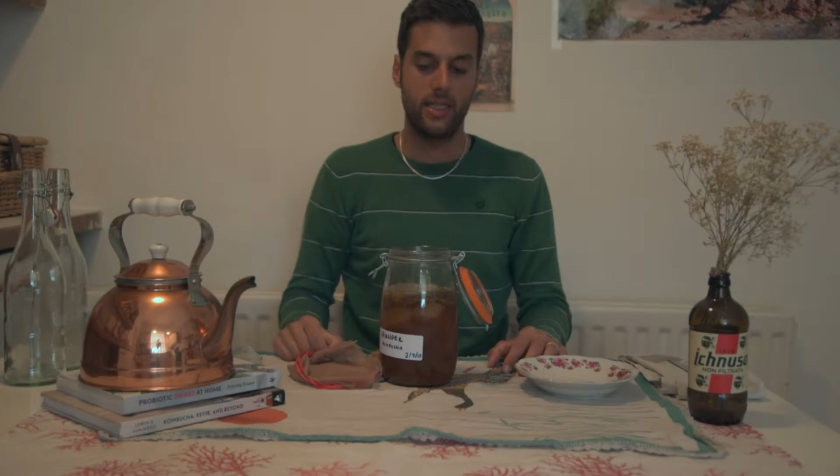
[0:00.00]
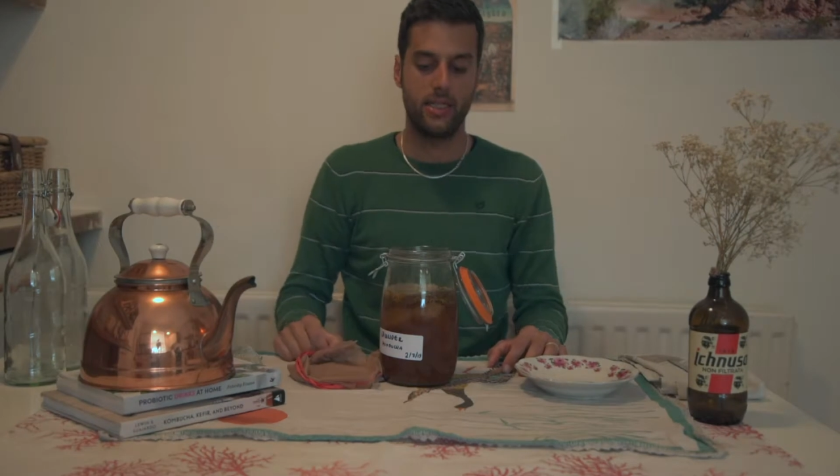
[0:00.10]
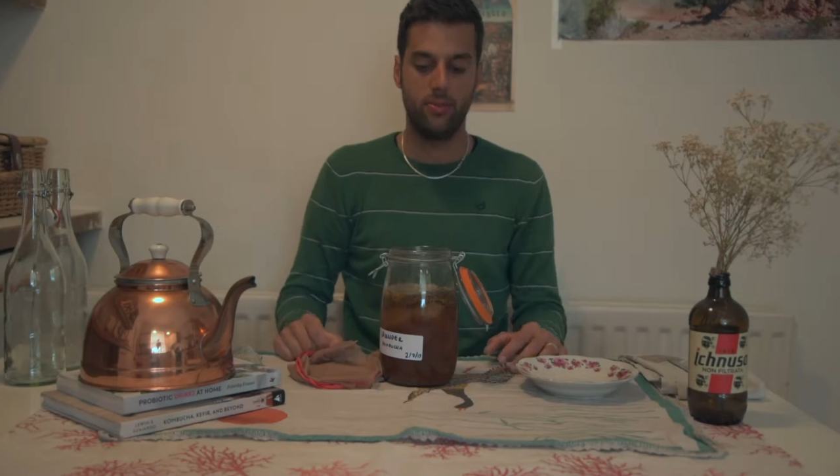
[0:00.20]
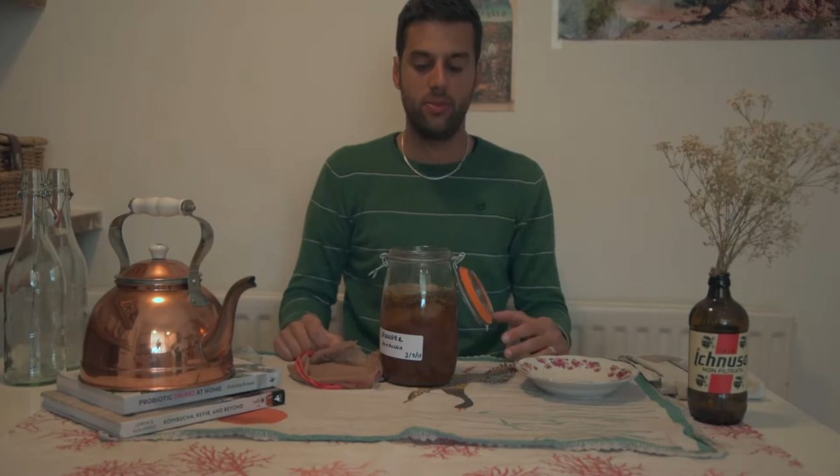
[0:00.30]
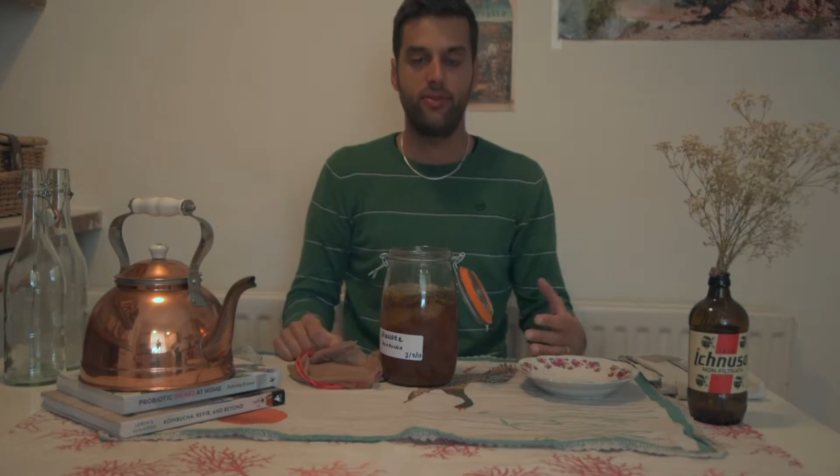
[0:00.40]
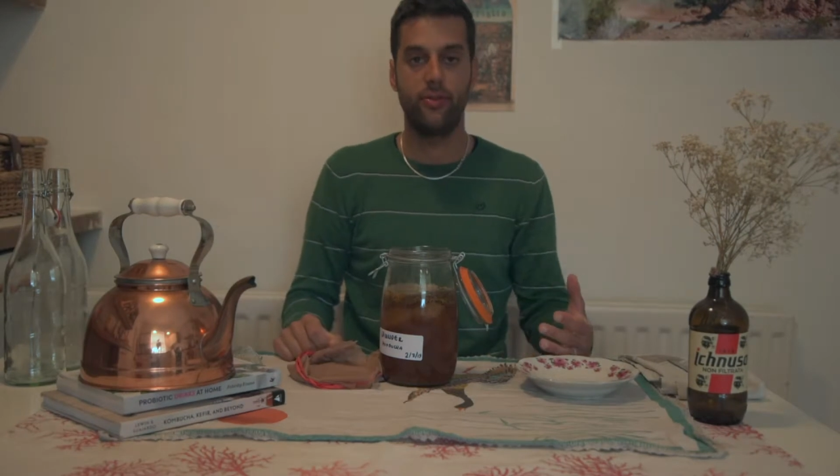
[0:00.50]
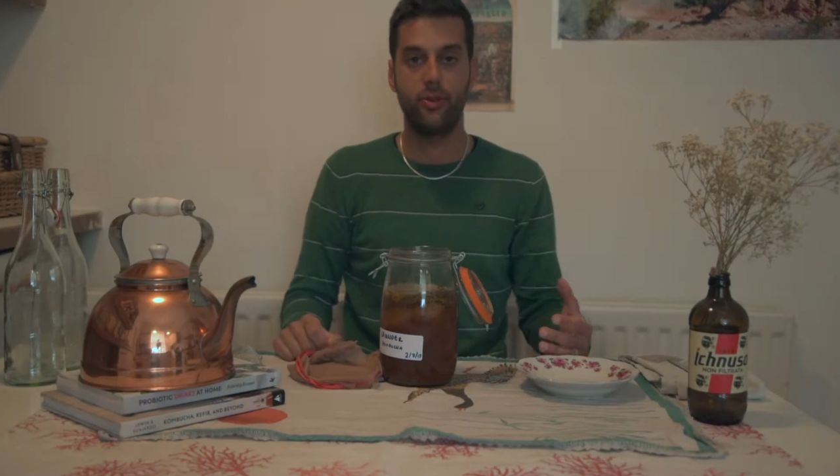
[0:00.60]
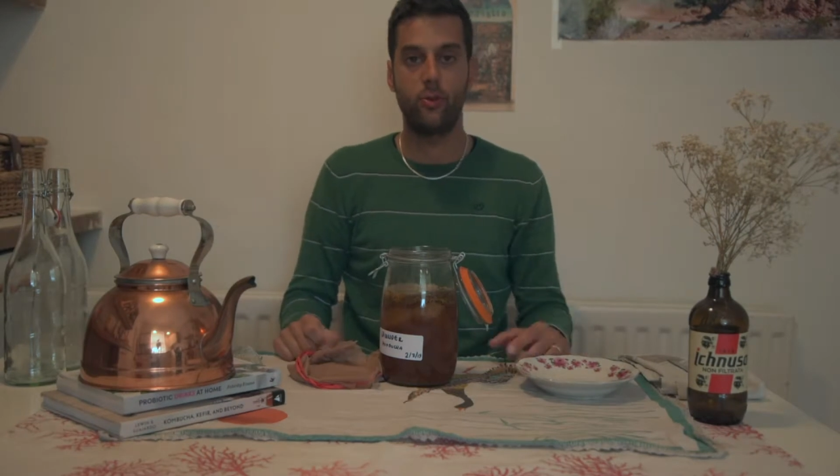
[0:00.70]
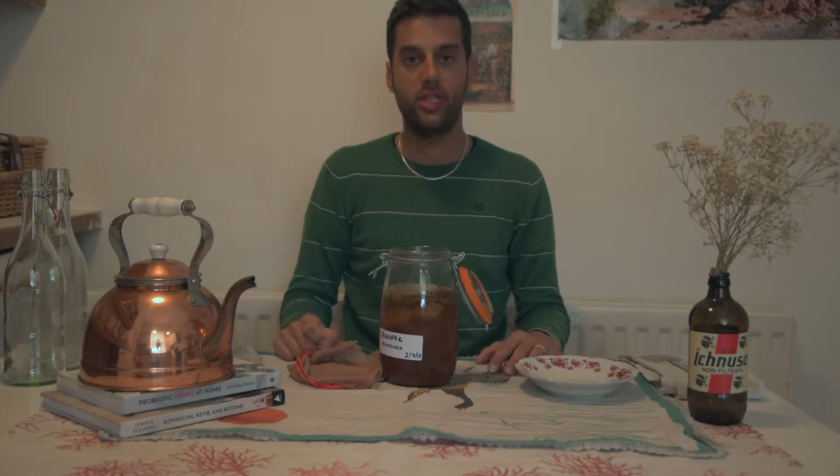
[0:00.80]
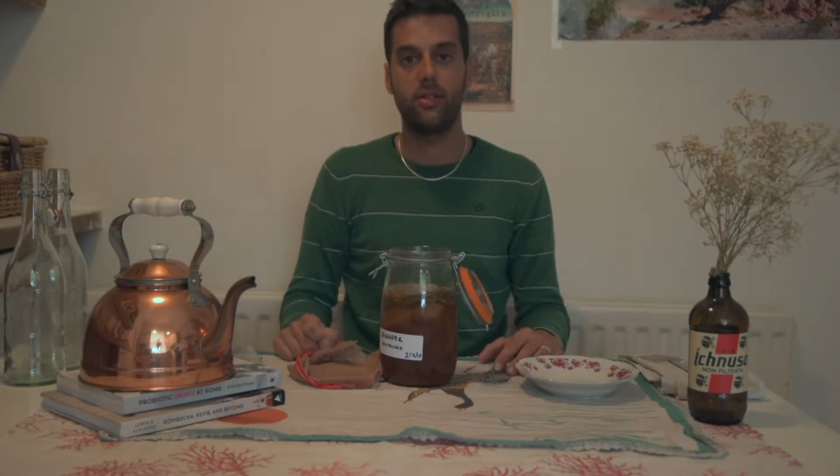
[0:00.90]
So
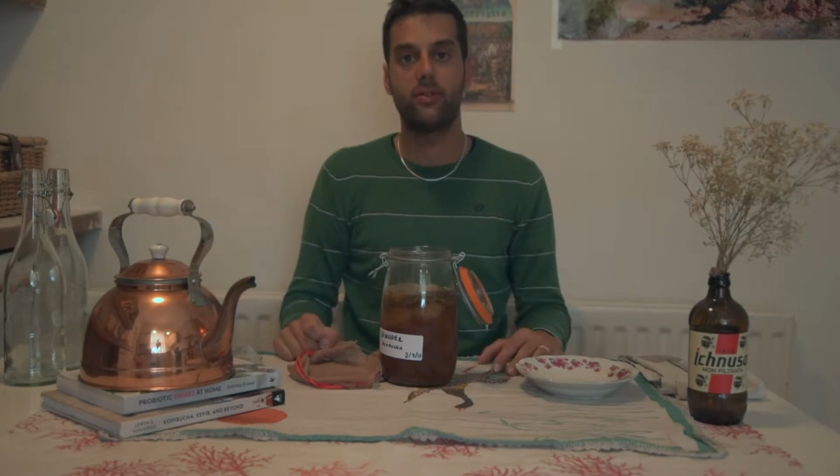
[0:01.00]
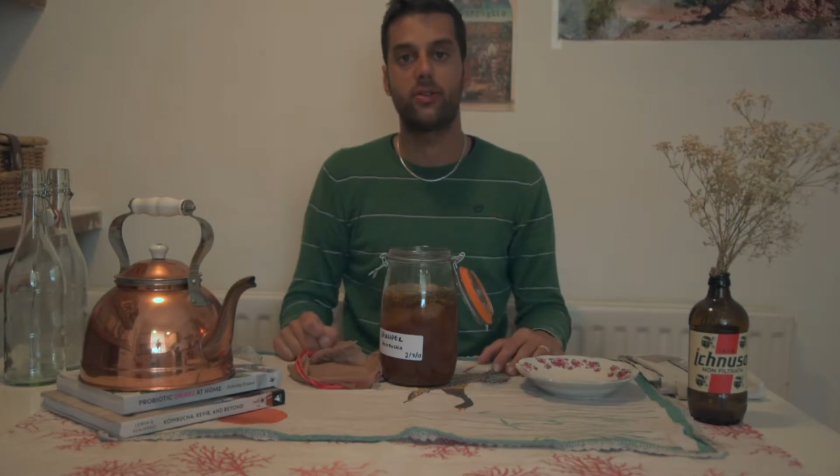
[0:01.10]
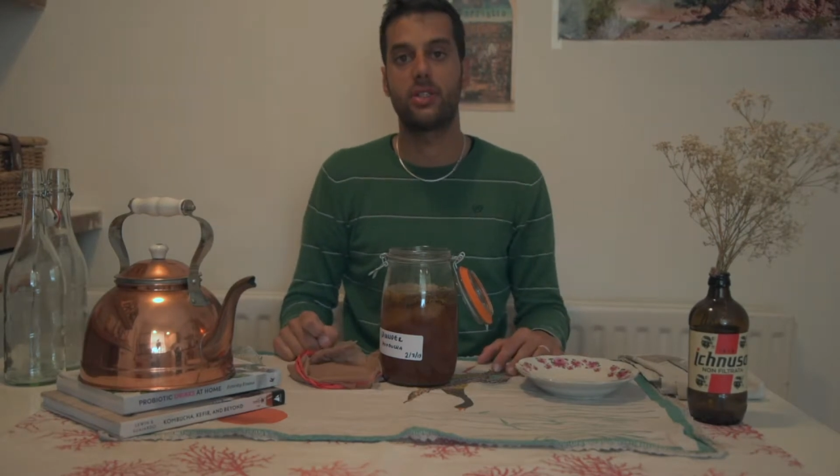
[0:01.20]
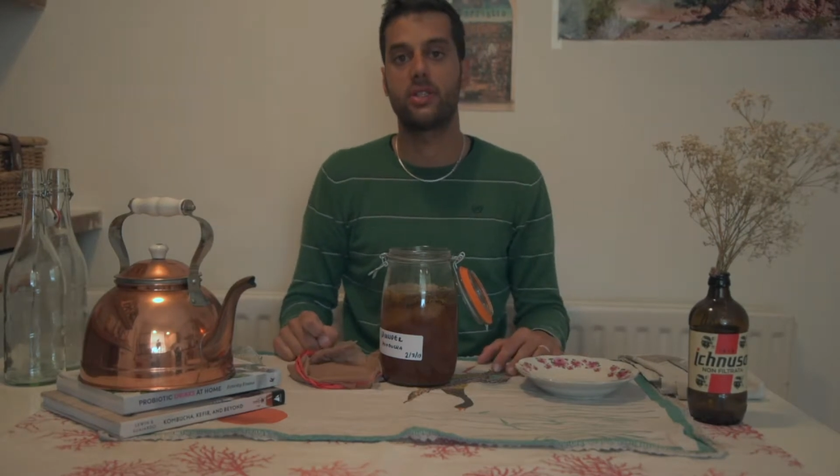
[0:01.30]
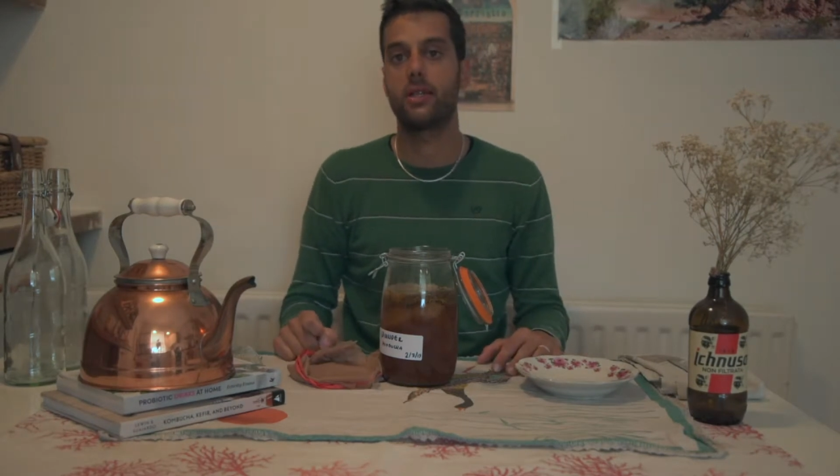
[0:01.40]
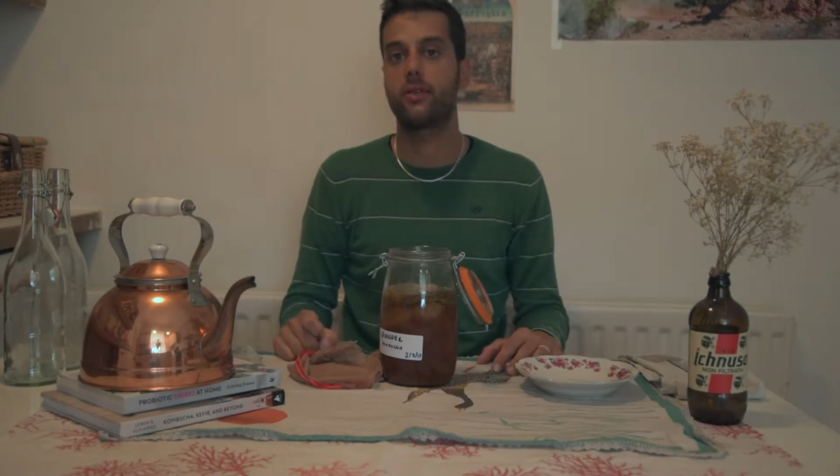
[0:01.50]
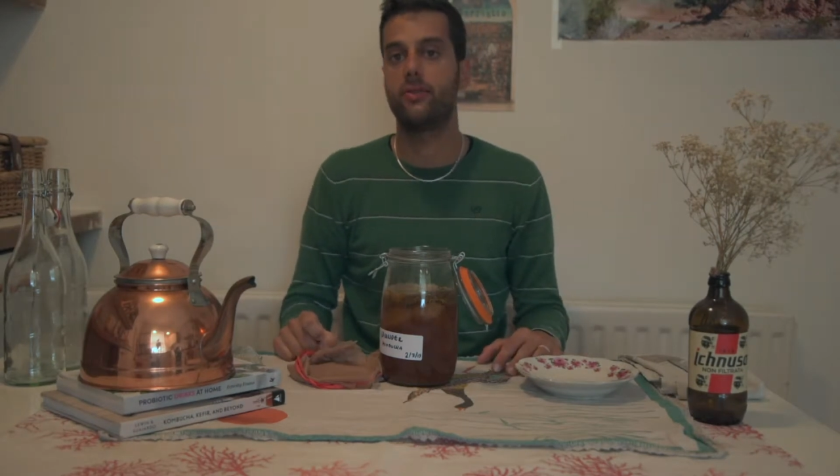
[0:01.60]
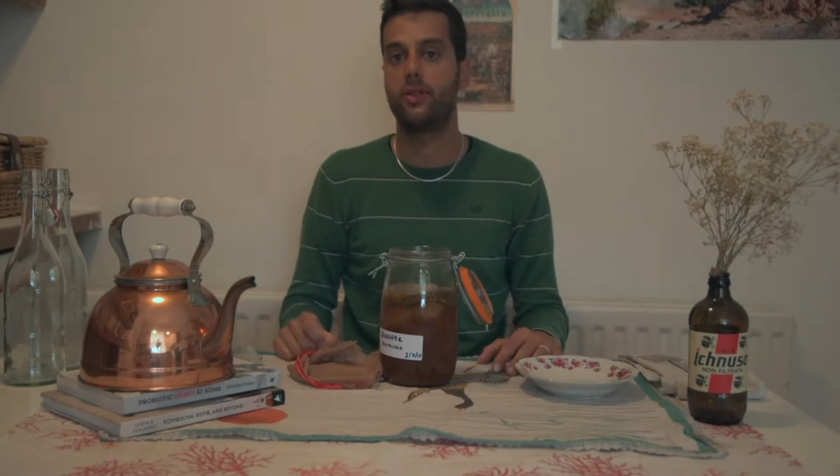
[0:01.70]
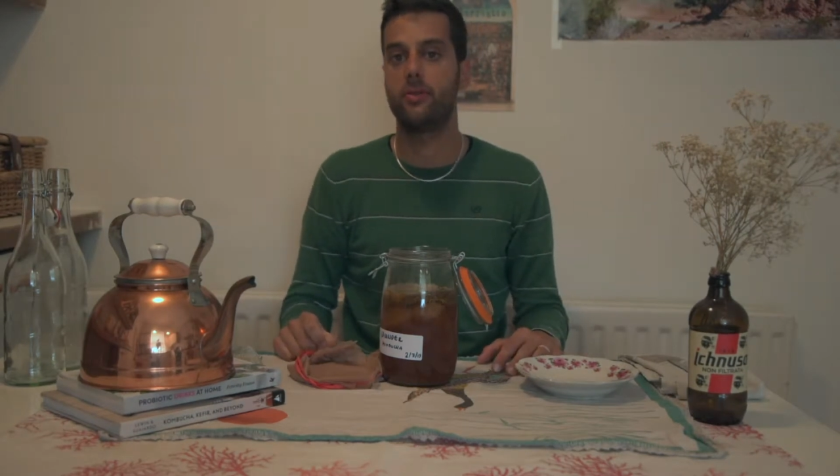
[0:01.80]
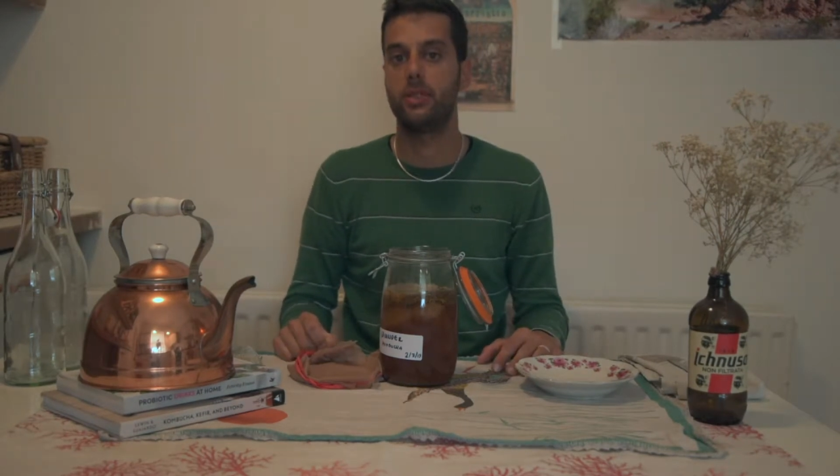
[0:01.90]
before waiting for the second
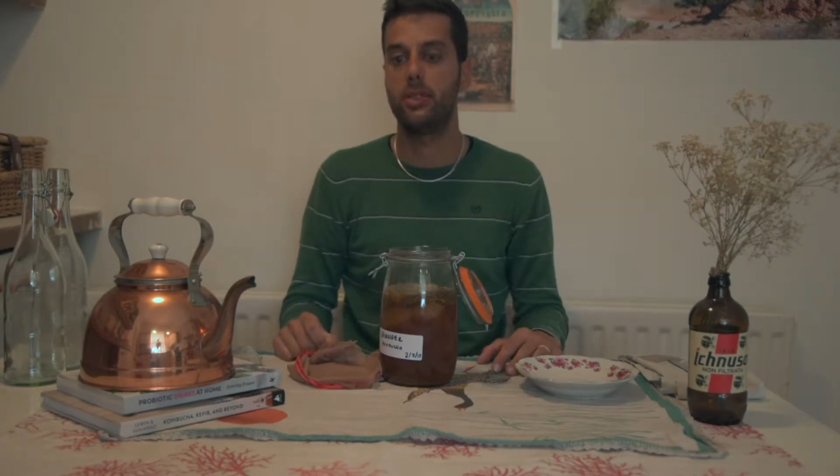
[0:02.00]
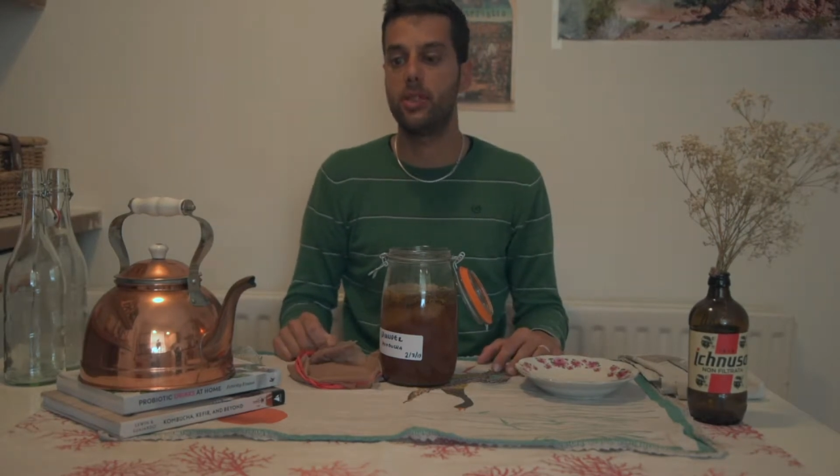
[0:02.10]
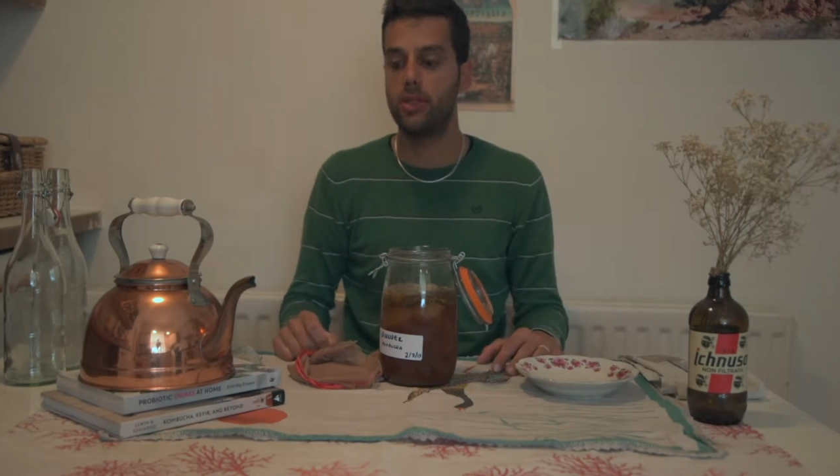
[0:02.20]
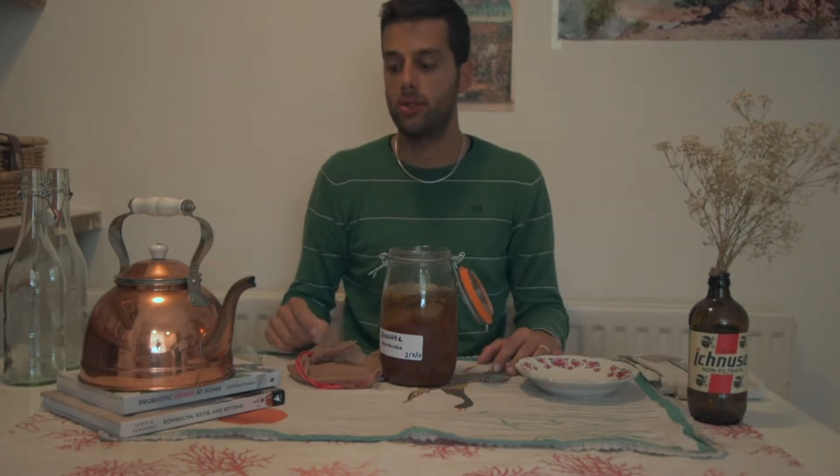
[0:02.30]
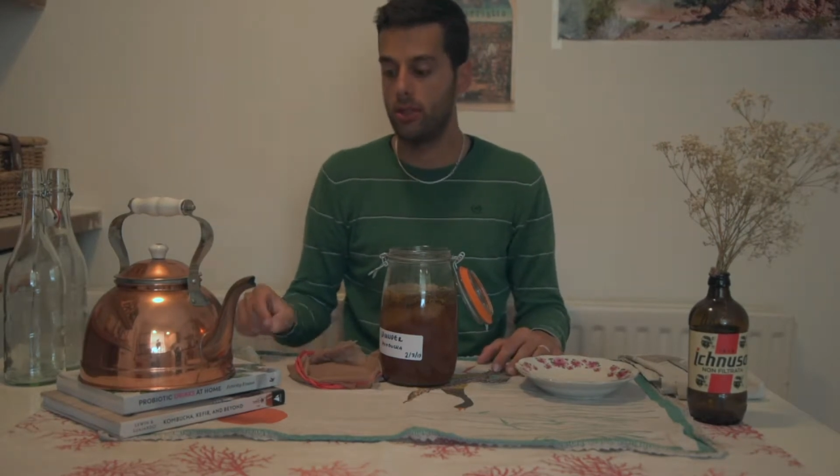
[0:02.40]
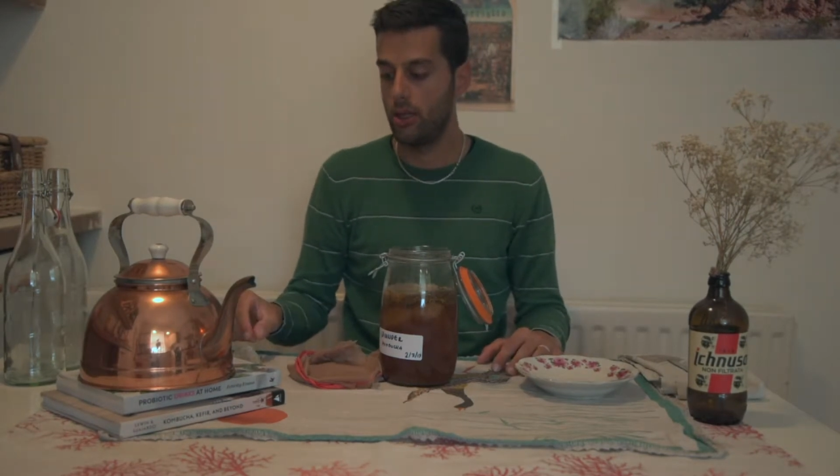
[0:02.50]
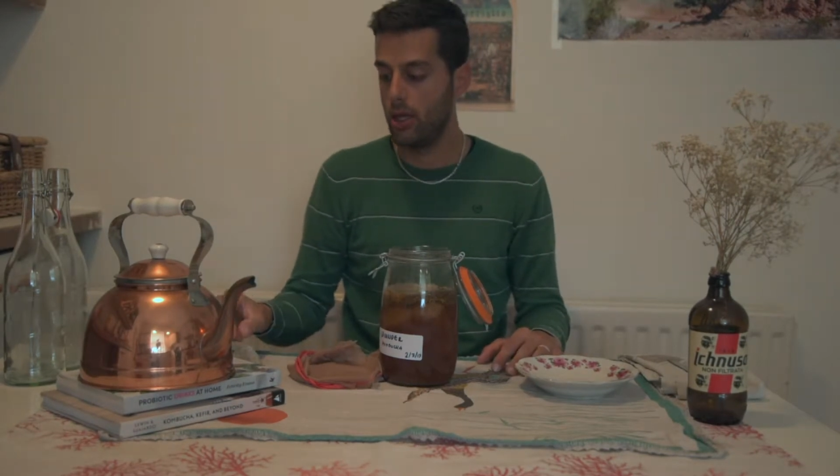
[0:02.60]
fermentation,